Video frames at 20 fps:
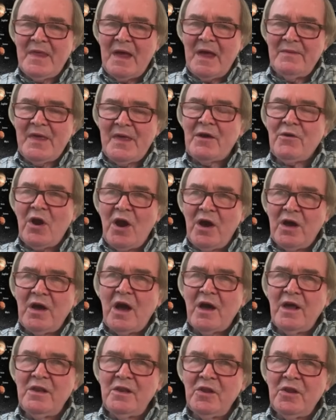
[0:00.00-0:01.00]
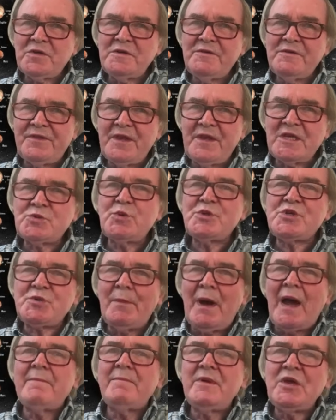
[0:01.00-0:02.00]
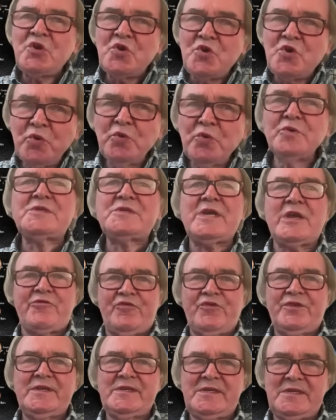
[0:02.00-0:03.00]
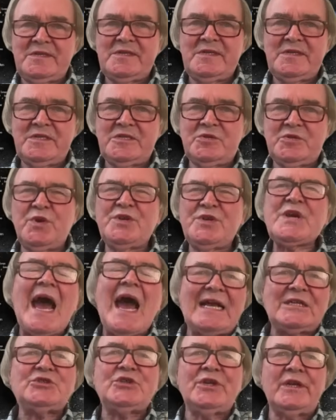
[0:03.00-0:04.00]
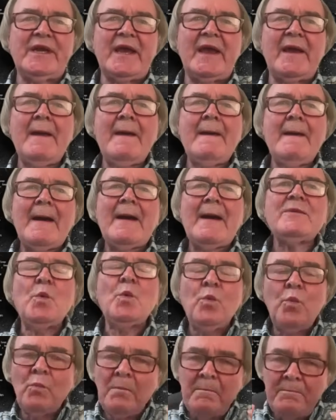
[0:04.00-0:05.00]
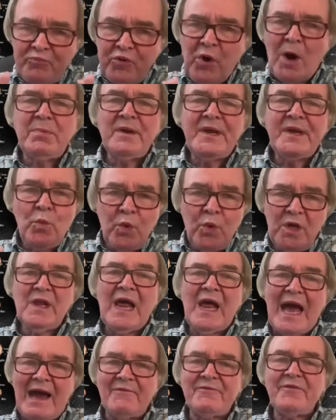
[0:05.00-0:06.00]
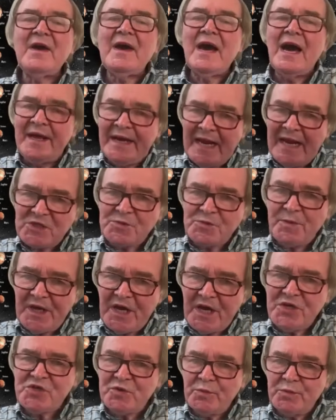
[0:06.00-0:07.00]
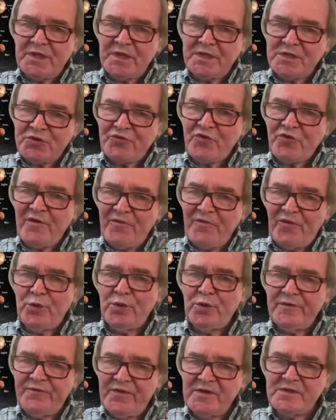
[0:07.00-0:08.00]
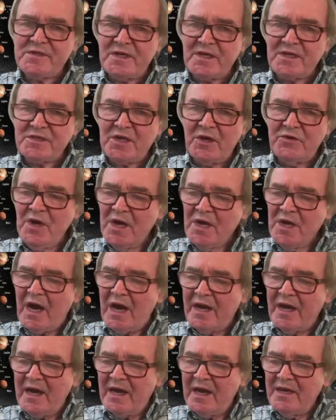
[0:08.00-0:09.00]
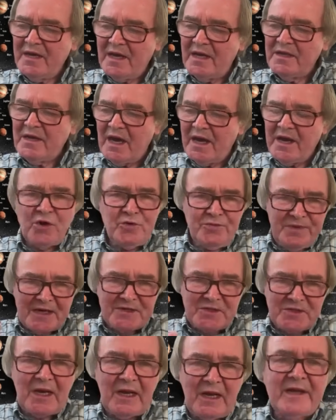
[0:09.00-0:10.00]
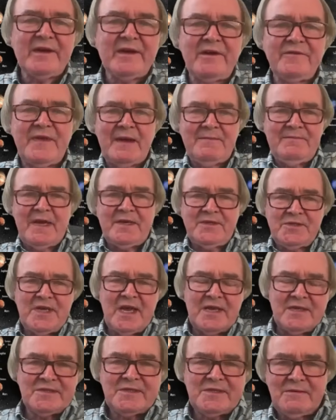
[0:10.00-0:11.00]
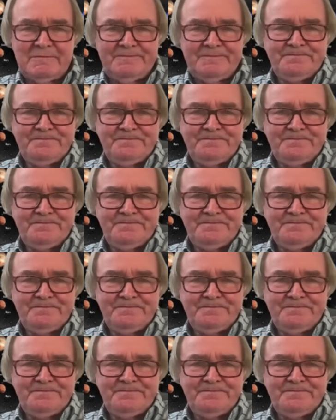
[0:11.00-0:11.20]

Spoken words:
there are a lot of things which might be called synchronicities, which actually probably will have an explanation within straightforward physics. So I hope that's clear, if that makes sense.